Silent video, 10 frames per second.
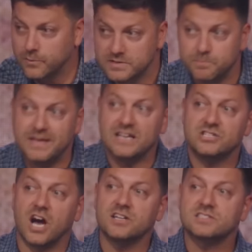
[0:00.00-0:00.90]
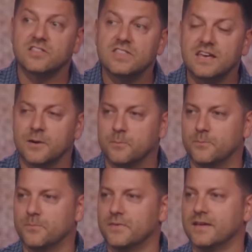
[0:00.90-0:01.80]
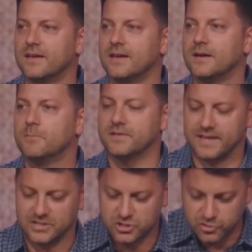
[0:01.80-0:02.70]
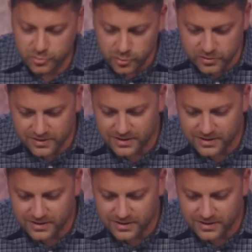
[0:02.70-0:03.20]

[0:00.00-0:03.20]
it was being done to them, but they drew the